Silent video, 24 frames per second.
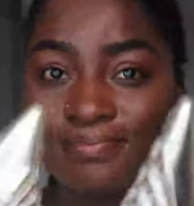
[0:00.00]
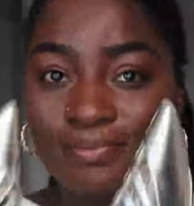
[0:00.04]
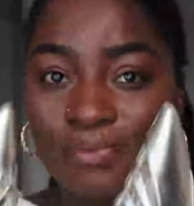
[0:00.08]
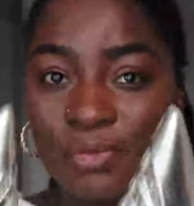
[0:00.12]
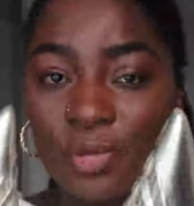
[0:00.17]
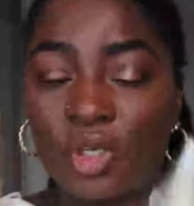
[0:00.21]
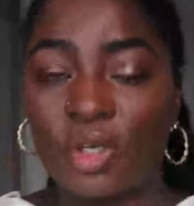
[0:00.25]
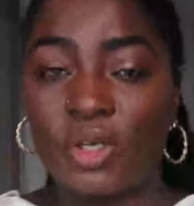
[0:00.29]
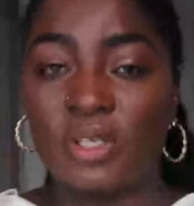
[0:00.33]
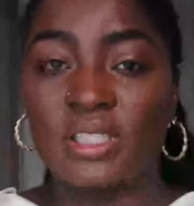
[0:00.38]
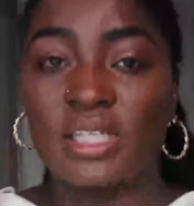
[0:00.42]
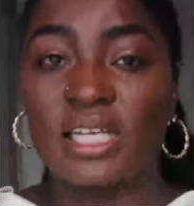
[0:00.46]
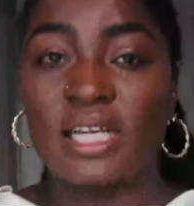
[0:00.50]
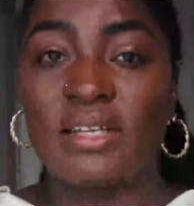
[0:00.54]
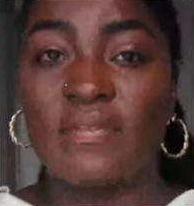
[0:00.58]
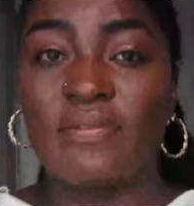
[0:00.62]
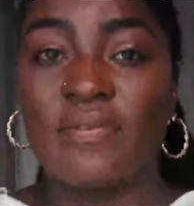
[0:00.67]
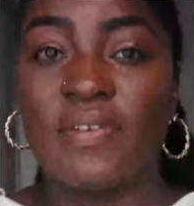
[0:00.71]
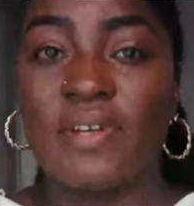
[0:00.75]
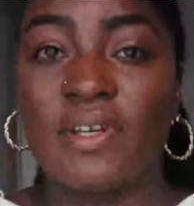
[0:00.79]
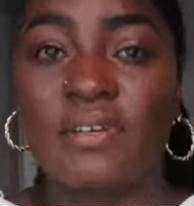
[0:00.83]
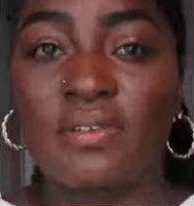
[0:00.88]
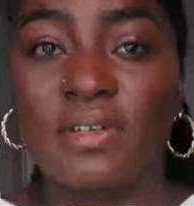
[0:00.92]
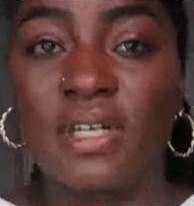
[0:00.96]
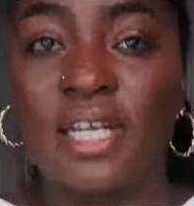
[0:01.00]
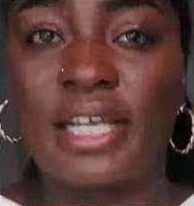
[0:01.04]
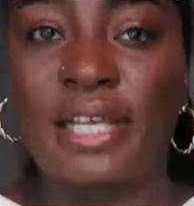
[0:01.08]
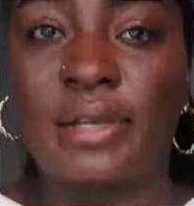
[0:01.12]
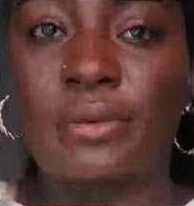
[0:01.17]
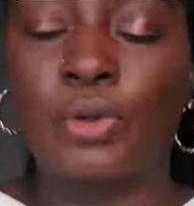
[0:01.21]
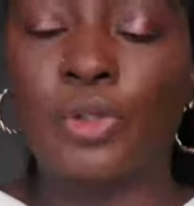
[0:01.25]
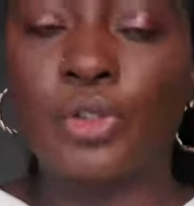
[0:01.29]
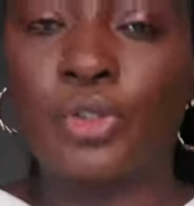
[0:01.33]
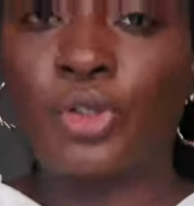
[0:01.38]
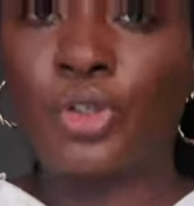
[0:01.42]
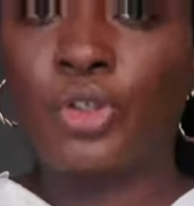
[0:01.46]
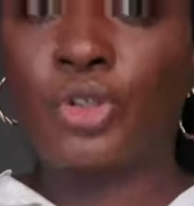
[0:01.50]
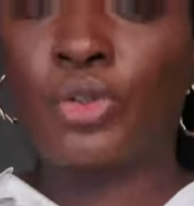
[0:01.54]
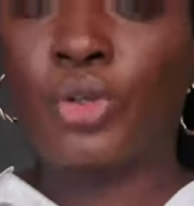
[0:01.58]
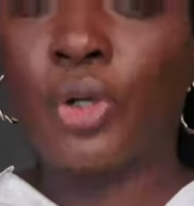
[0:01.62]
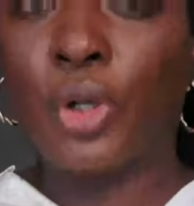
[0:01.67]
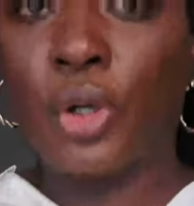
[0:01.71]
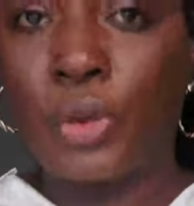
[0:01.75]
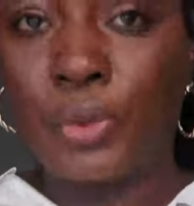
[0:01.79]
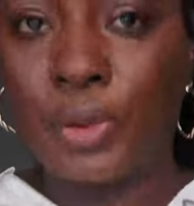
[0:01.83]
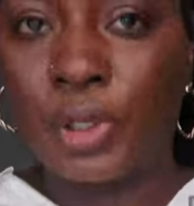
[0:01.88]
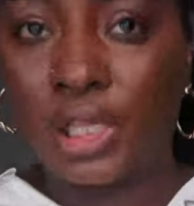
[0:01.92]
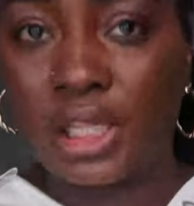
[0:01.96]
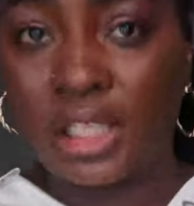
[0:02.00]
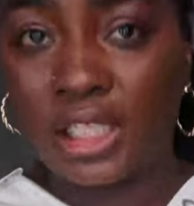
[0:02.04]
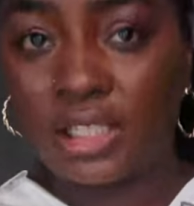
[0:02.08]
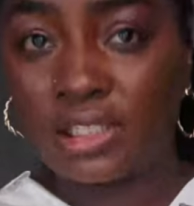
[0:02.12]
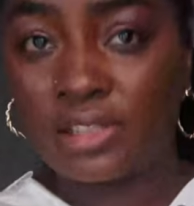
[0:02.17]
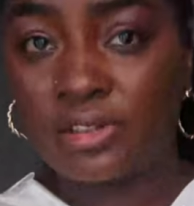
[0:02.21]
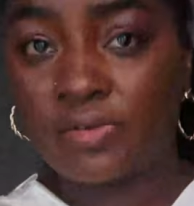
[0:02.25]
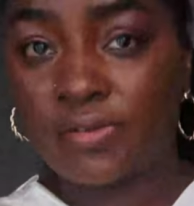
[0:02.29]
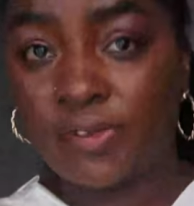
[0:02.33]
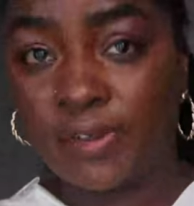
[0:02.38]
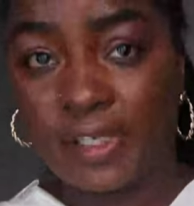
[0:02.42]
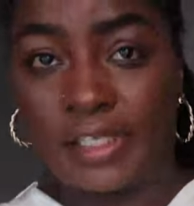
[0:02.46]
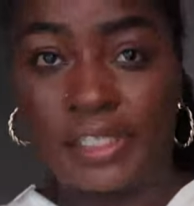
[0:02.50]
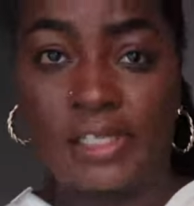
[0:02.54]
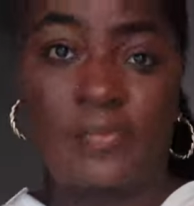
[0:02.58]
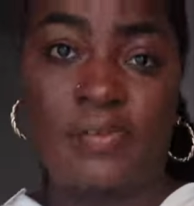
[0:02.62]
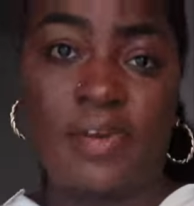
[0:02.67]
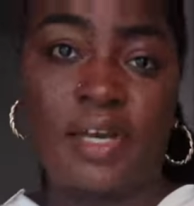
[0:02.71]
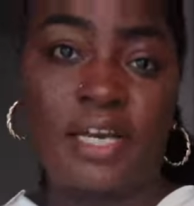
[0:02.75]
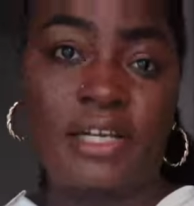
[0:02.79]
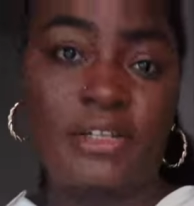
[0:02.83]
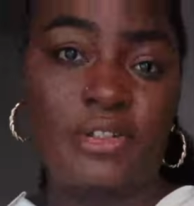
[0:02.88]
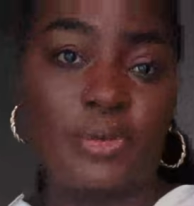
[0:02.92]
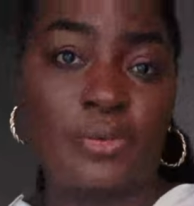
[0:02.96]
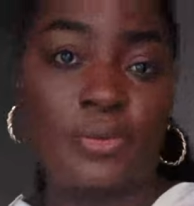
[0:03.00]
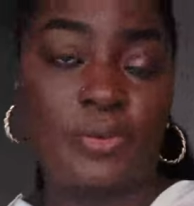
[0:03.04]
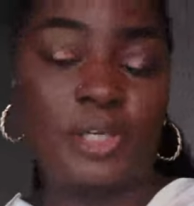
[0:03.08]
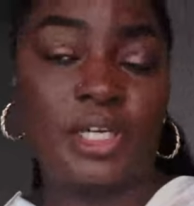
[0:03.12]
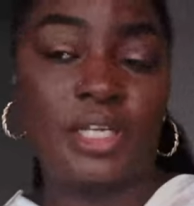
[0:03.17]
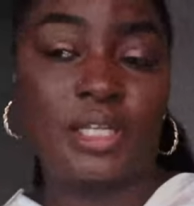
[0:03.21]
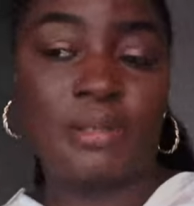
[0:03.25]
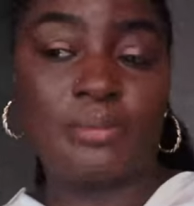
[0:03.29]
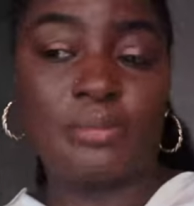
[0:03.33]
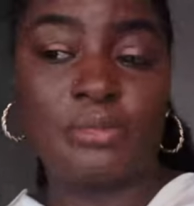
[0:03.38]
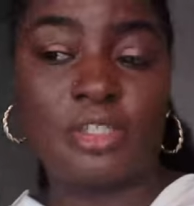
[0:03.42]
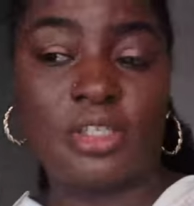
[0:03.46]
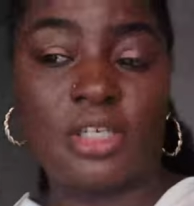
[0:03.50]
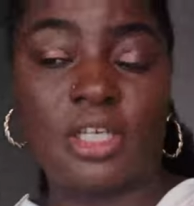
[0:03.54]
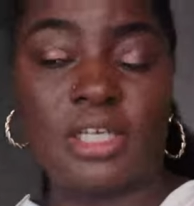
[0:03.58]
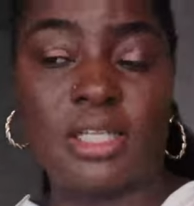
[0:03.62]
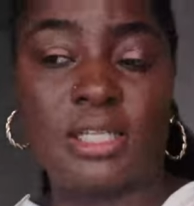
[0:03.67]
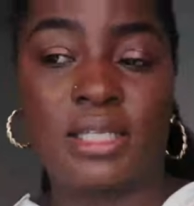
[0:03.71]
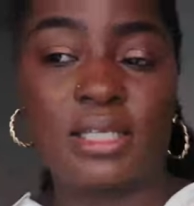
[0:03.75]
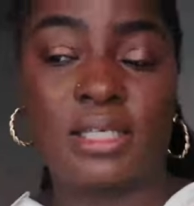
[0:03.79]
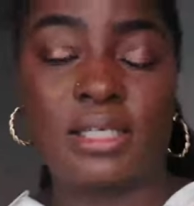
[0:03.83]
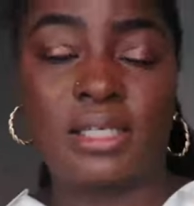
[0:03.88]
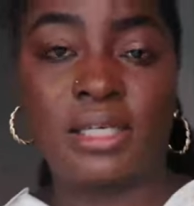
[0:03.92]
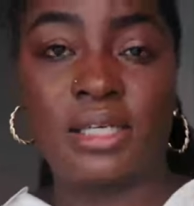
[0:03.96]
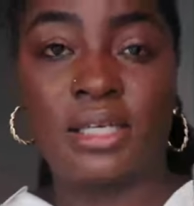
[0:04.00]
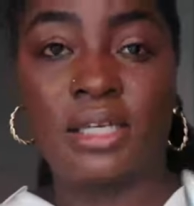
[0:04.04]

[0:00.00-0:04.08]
because I felt like it was going to go with this dress if I had to wear them together.